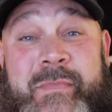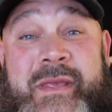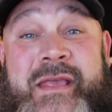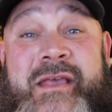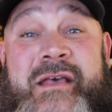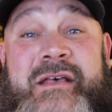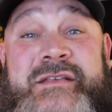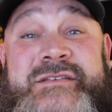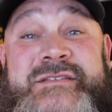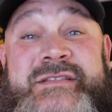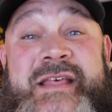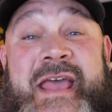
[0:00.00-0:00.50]

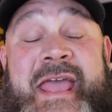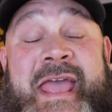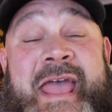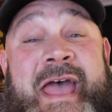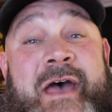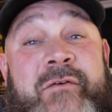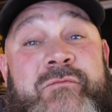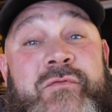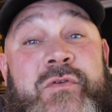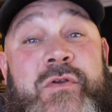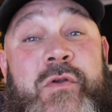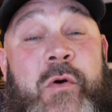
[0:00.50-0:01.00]
because they
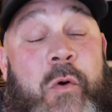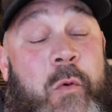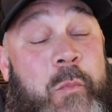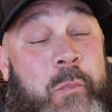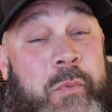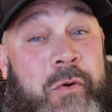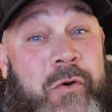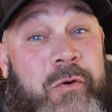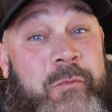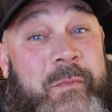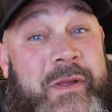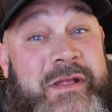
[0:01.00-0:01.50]
have no
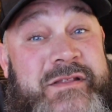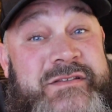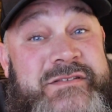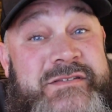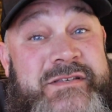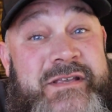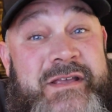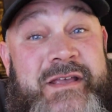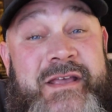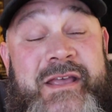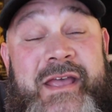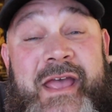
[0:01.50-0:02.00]

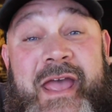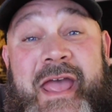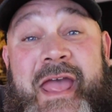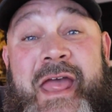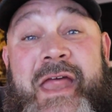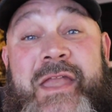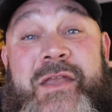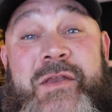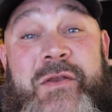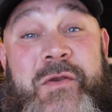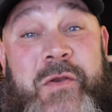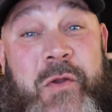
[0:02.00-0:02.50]
permits
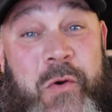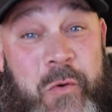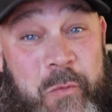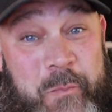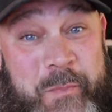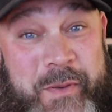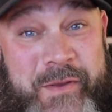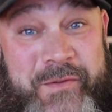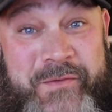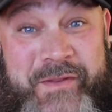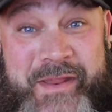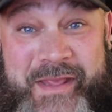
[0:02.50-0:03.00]
and no
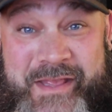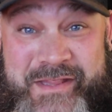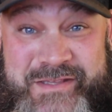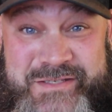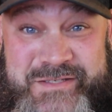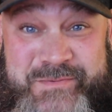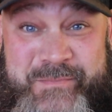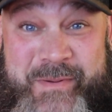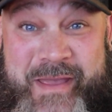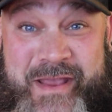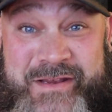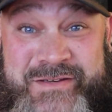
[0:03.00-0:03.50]
building
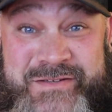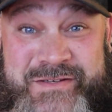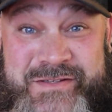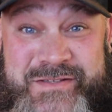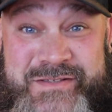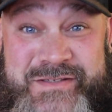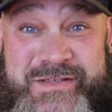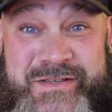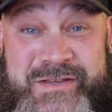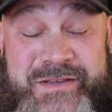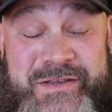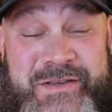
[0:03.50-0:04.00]

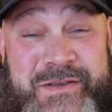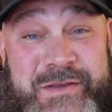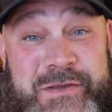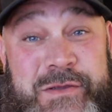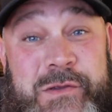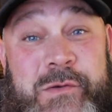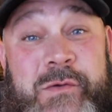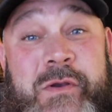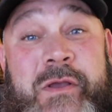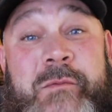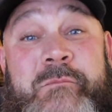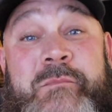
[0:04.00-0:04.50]
inspections.
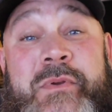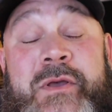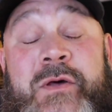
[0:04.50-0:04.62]
You can